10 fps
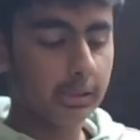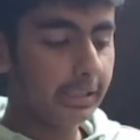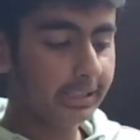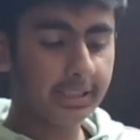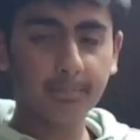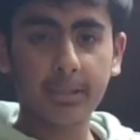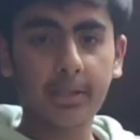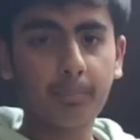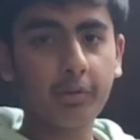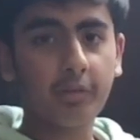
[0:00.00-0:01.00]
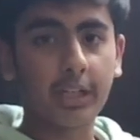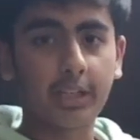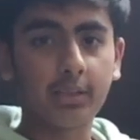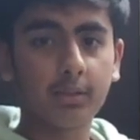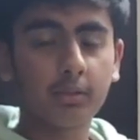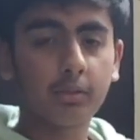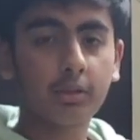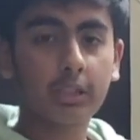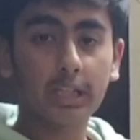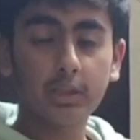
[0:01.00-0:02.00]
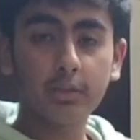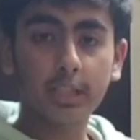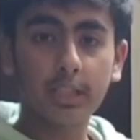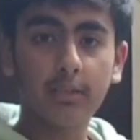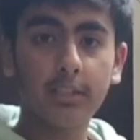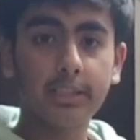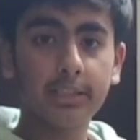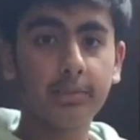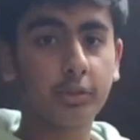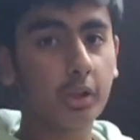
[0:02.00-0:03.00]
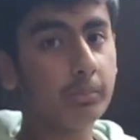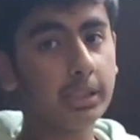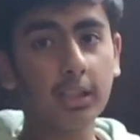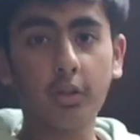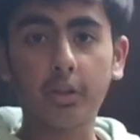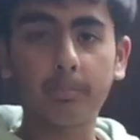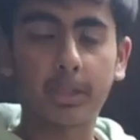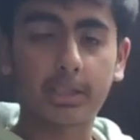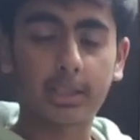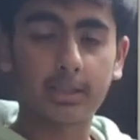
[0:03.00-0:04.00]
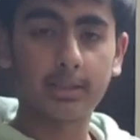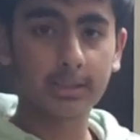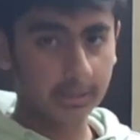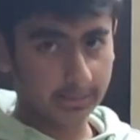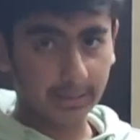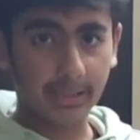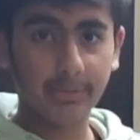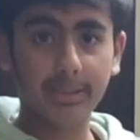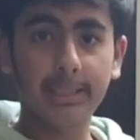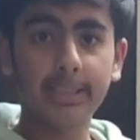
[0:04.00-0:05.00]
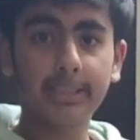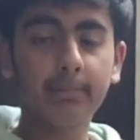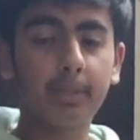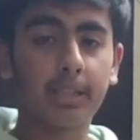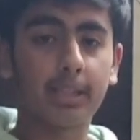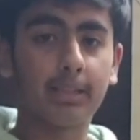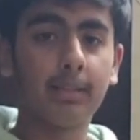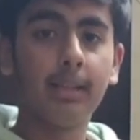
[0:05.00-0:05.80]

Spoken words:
It is made up of iron. So can you tell it is non-metal or a metal? Yes, it is a metal.